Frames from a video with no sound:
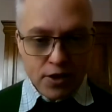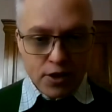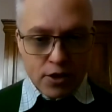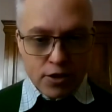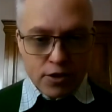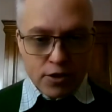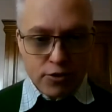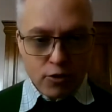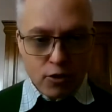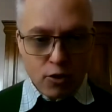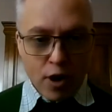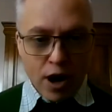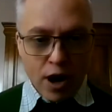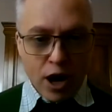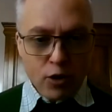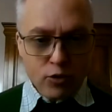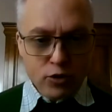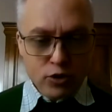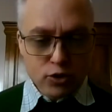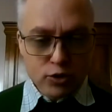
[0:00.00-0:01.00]
So how
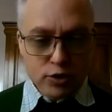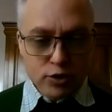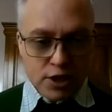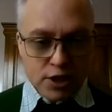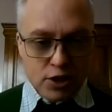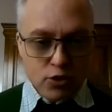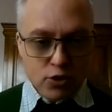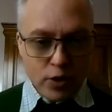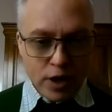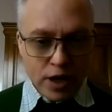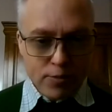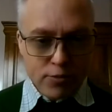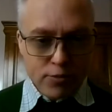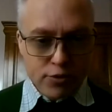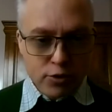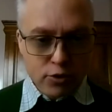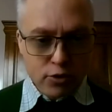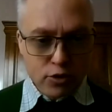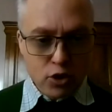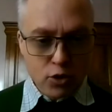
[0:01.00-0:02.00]
would you describe
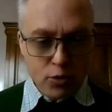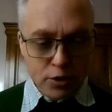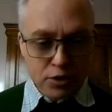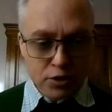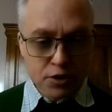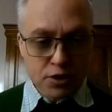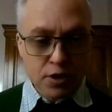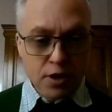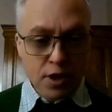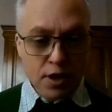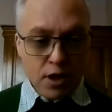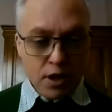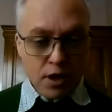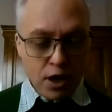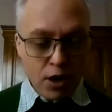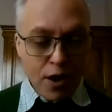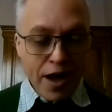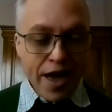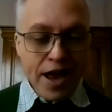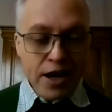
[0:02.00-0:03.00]
the current
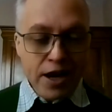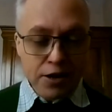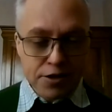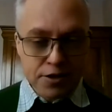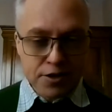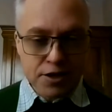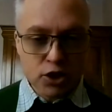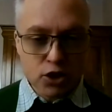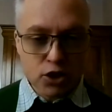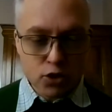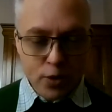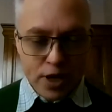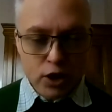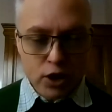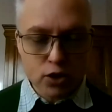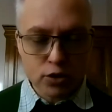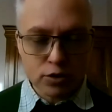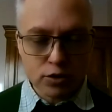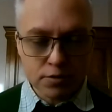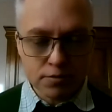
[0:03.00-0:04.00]
health
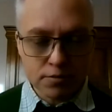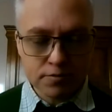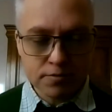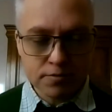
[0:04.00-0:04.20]
situation?